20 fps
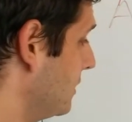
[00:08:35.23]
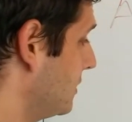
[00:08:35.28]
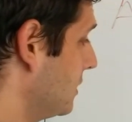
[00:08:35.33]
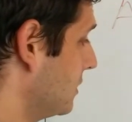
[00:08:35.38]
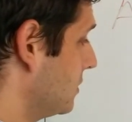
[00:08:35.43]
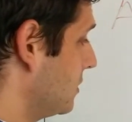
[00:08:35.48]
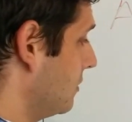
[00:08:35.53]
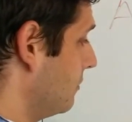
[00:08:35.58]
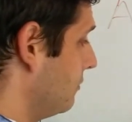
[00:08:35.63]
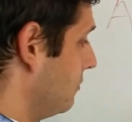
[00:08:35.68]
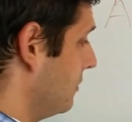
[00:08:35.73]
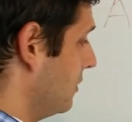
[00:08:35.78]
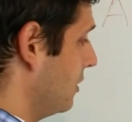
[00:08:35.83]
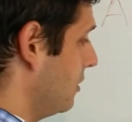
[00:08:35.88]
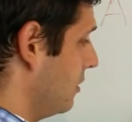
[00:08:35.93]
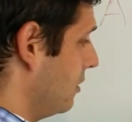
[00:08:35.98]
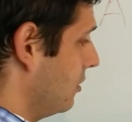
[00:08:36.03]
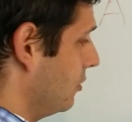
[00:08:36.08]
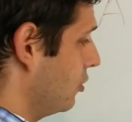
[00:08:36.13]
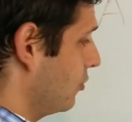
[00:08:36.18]
system,
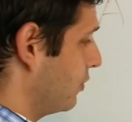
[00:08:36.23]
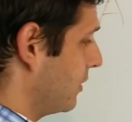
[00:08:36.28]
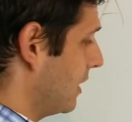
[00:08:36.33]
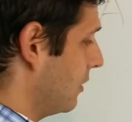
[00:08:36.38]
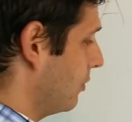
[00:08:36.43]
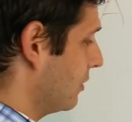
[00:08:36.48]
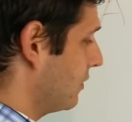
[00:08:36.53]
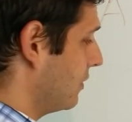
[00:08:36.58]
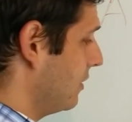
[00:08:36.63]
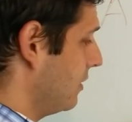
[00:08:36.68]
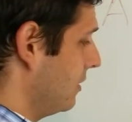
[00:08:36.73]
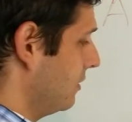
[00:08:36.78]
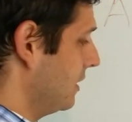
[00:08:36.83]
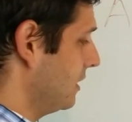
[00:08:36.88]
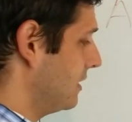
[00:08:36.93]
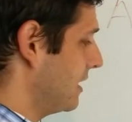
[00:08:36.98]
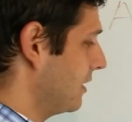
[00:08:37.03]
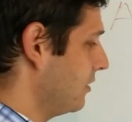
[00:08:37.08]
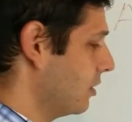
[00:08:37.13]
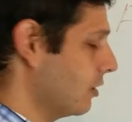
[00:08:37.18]
you're playing with
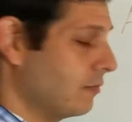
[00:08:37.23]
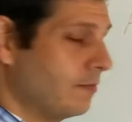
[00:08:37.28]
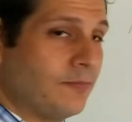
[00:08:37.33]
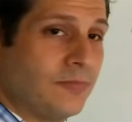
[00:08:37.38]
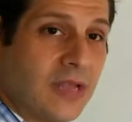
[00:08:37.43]
Nintendo.